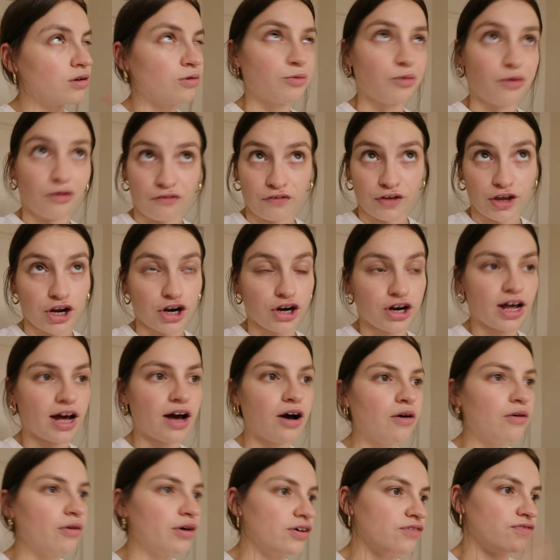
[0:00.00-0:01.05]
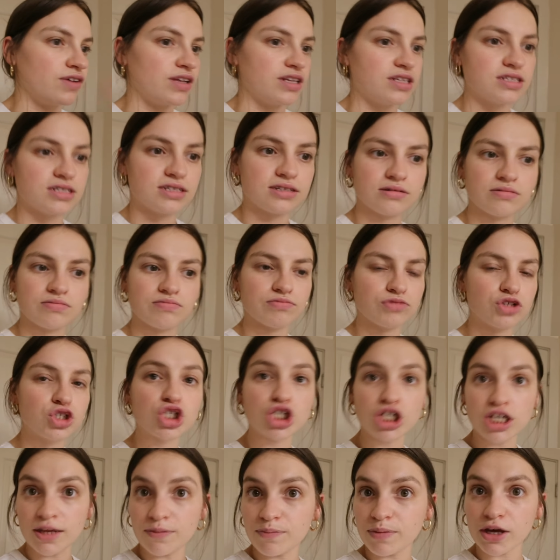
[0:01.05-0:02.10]
we'll figure it out. If it's
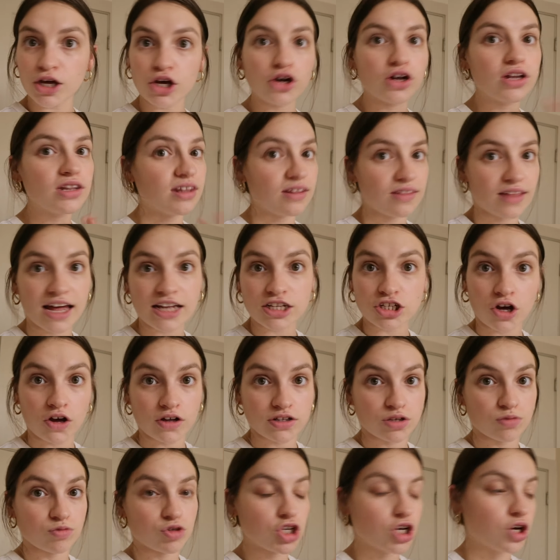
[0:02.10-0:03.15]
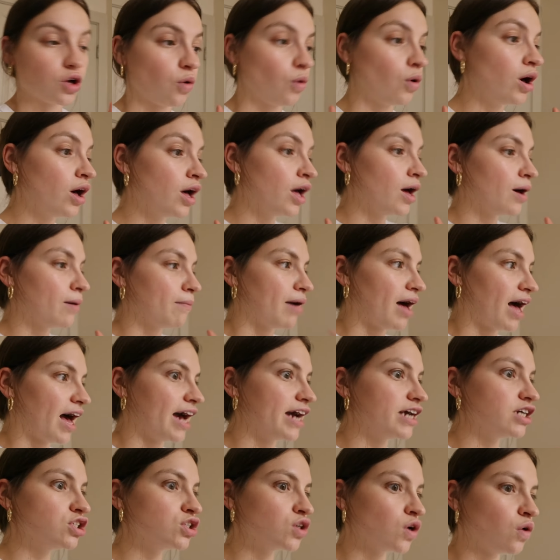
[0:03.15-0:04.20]
cheap and good, then that's awesome too but
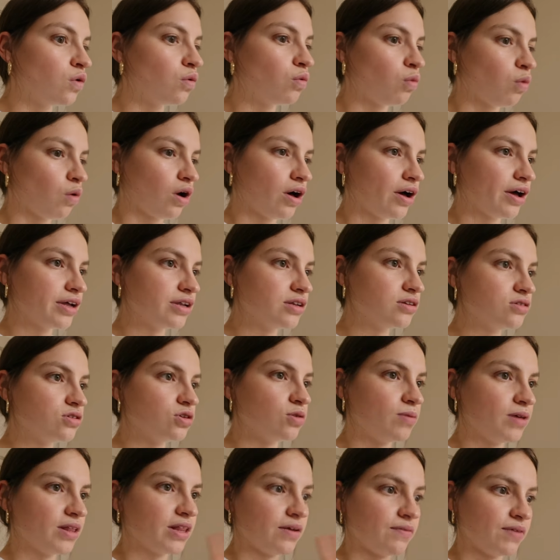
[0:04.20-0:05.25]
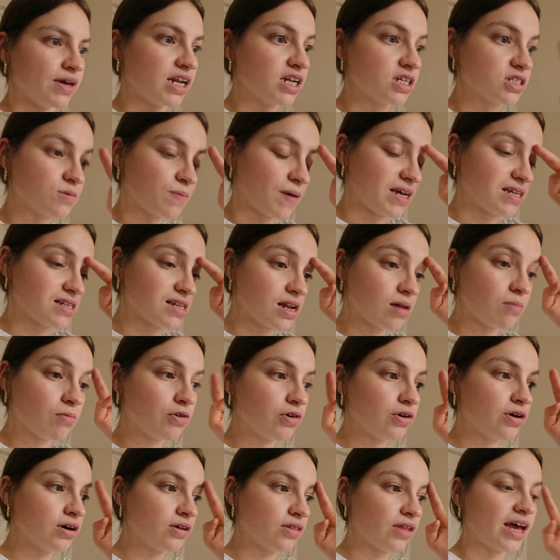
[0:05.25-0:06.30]
I don't want to be living in a space anymore.